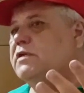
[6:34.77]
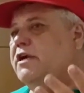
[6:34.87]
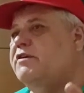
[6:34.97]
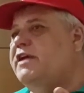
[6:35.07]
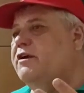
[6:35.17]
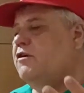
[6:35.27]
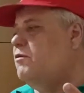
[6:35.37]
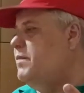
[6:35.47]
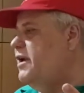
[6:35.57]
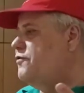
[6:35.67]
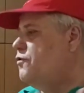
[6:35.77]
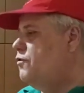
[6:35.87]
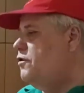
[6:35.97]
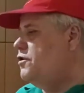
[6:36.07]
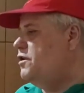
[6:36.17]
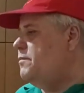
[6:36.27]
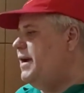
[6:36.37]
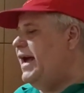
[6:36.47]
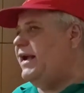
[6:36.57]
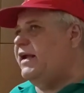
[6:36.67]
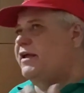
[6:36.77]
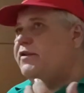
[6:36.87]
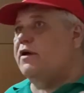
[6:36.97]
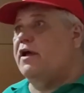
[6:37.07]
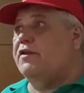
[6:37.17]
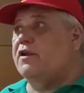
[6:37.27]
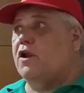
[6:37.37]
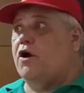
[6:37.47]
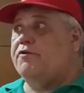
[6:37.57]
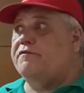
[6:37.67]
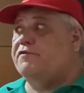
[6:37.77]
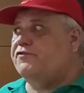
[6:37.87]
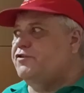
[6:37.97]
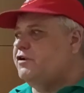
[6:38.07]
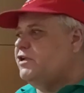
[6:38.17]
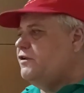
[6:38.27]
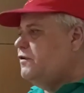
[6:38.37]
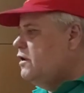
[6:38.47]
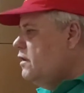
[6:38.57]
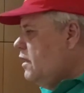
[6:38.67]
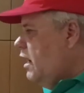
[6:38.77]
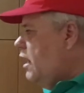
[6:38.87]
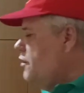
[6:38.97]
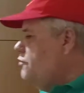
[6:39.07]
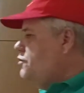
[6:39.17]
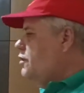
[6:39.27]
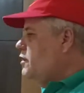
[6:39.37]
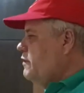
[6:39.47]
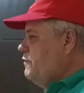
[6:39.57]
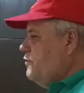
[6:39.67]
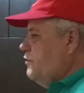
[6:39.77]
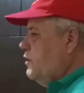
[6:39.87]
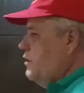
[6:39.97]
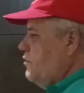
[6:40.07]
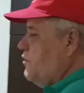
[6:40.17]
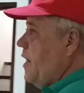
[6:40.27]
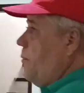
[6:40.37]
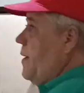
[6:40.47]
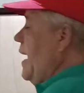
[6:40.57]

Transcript: caretaker maid's quarters in the back and the, and the laundry facility, uh, utility facilities that's out